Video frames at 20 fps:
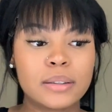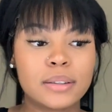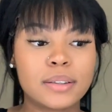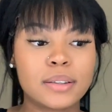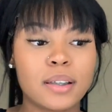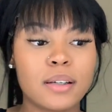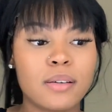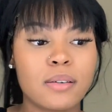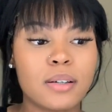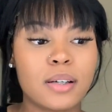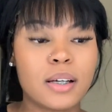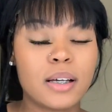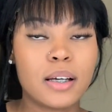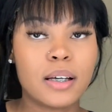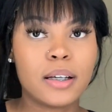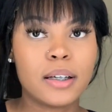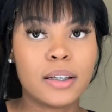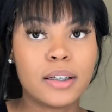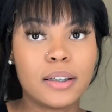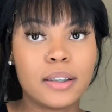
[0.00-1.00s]
So
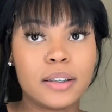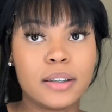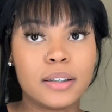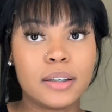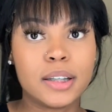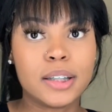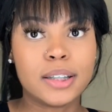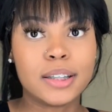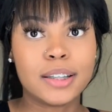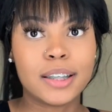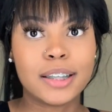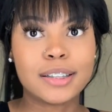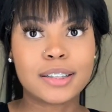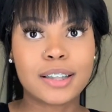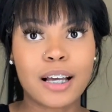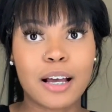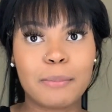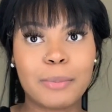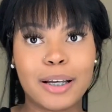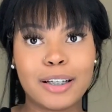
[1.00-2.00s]
let's
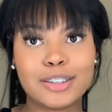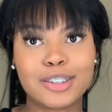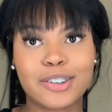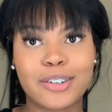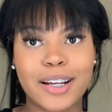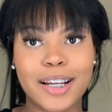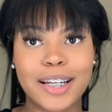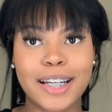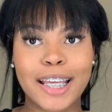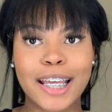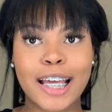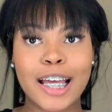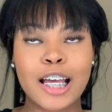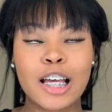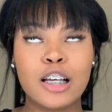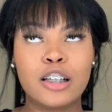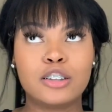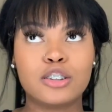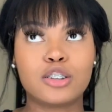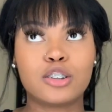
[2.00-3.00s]
talk about training.
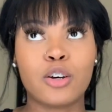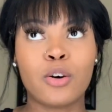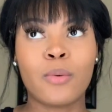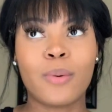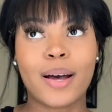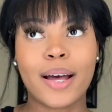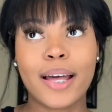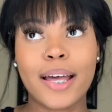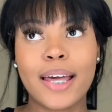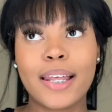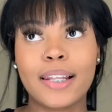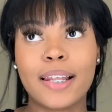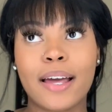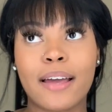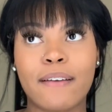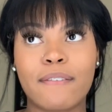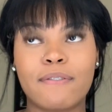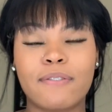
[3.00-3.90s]
So I had like